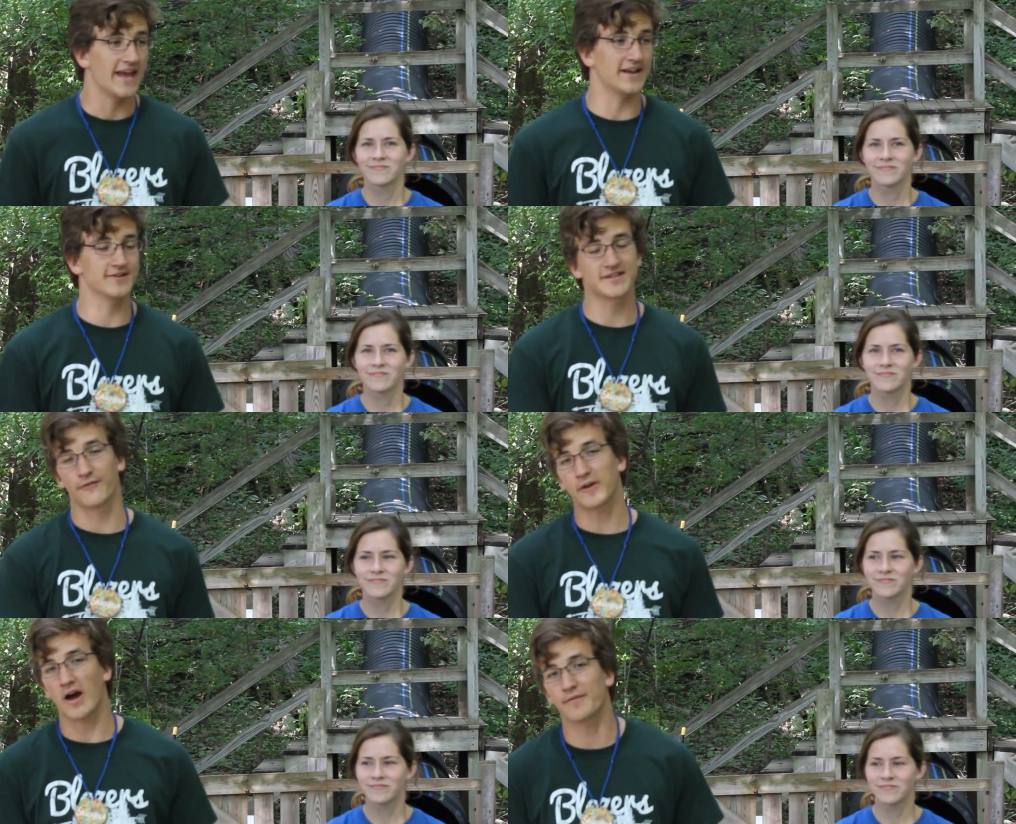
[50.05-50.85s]
Speaker 1: in your
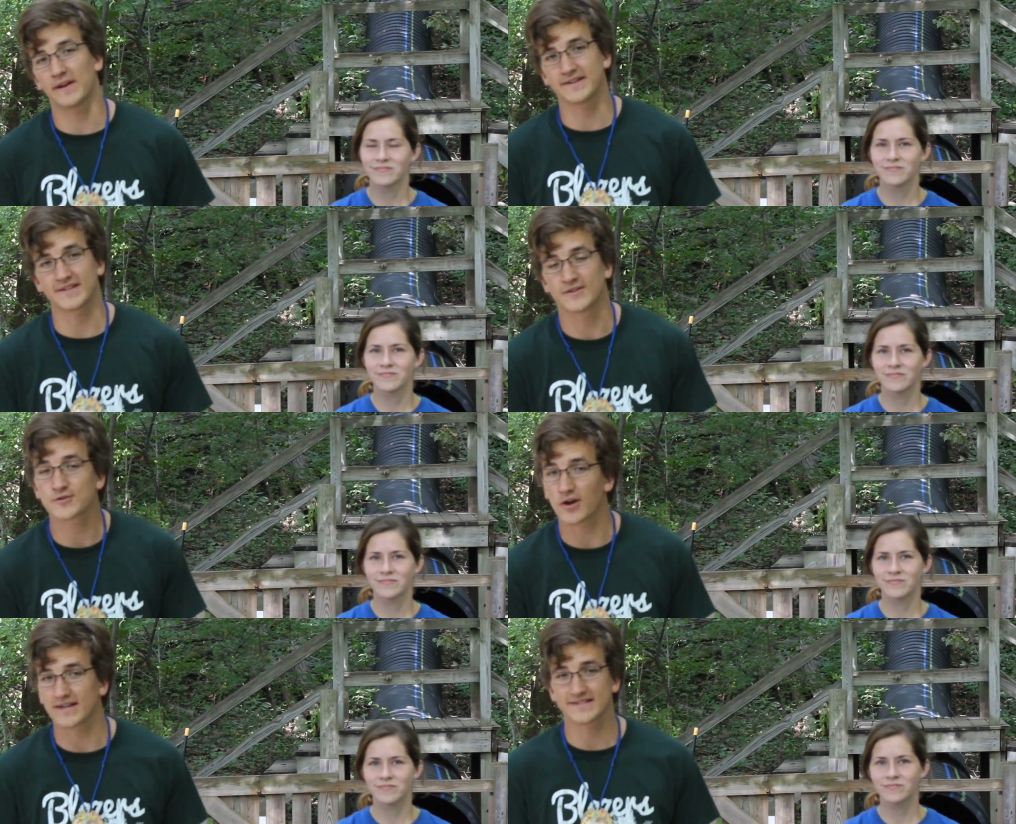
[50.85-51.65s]
self-confidence and
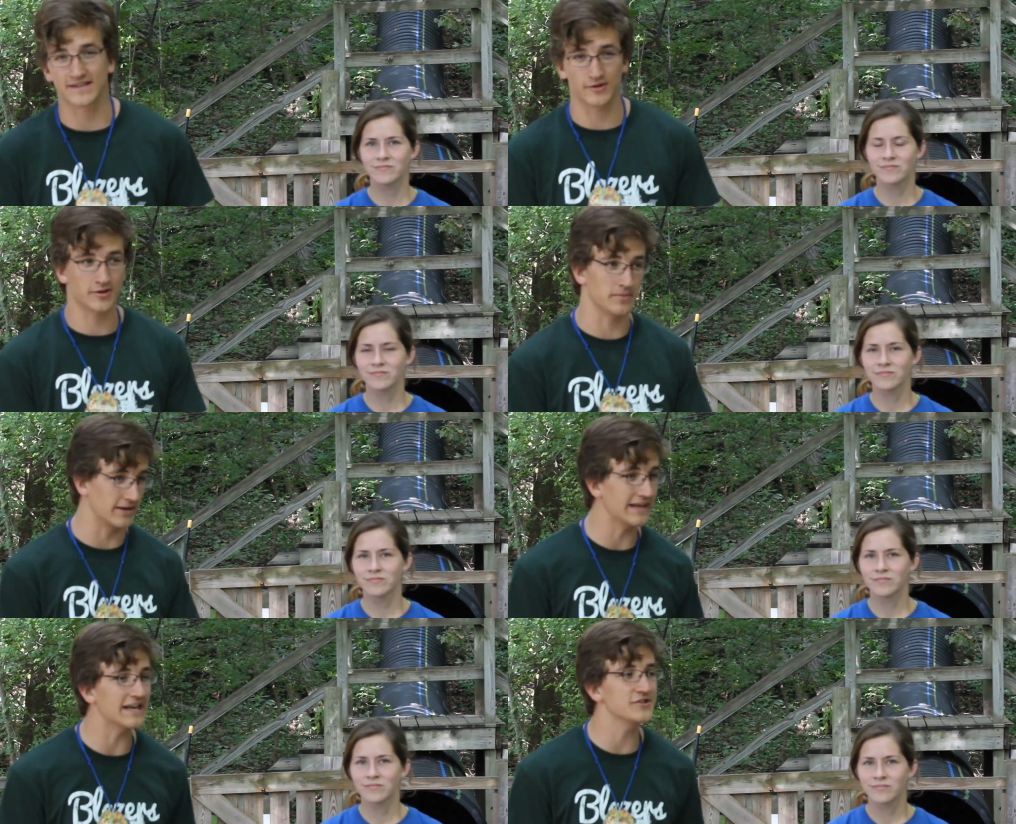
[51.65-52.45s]
trust in your
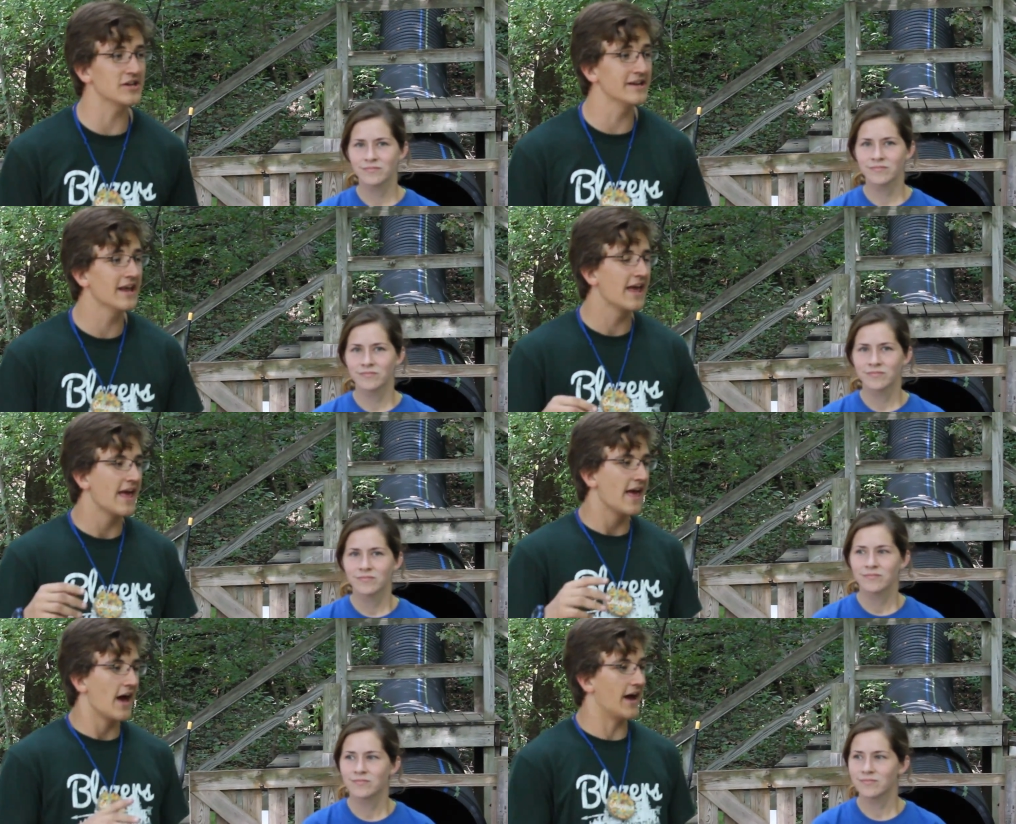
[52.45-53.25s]
communication.
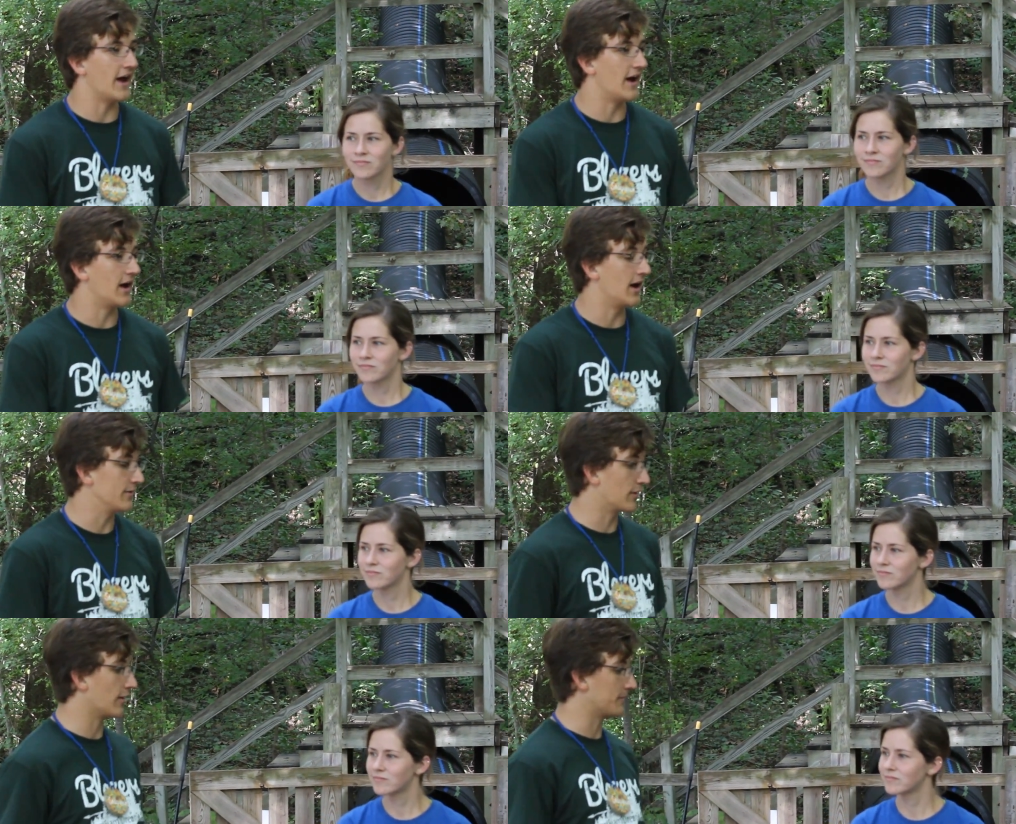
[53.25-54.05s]
Uh,
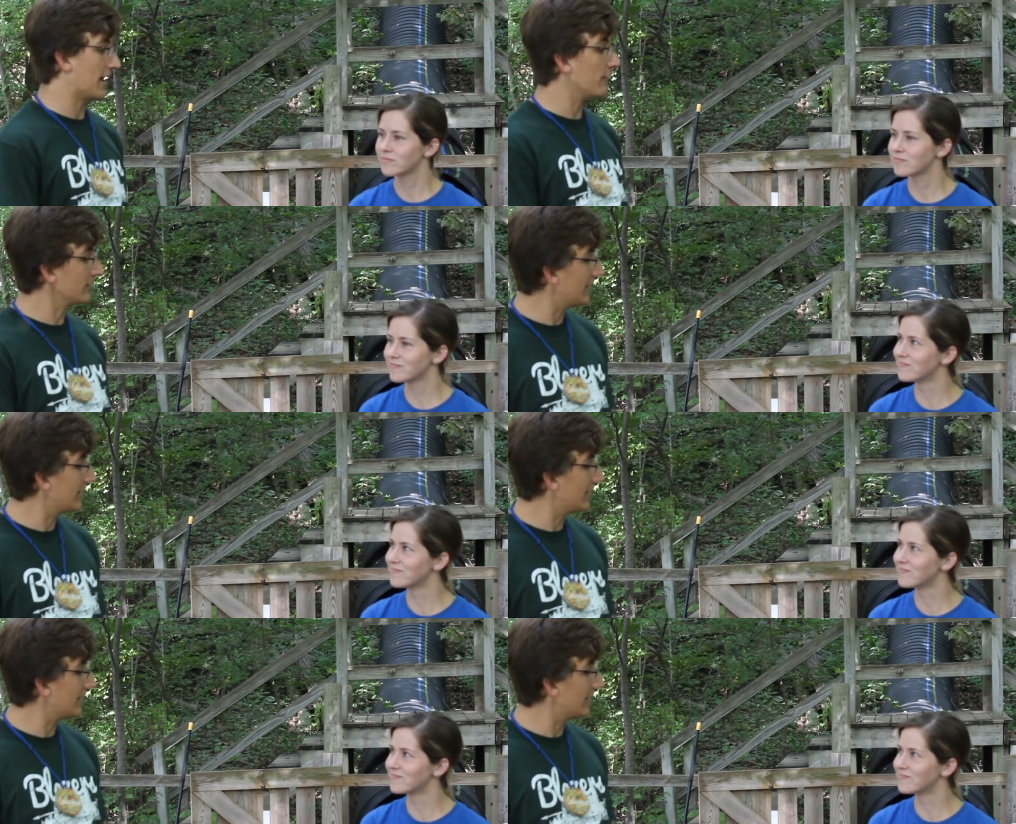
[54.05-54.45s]
you want to help me out?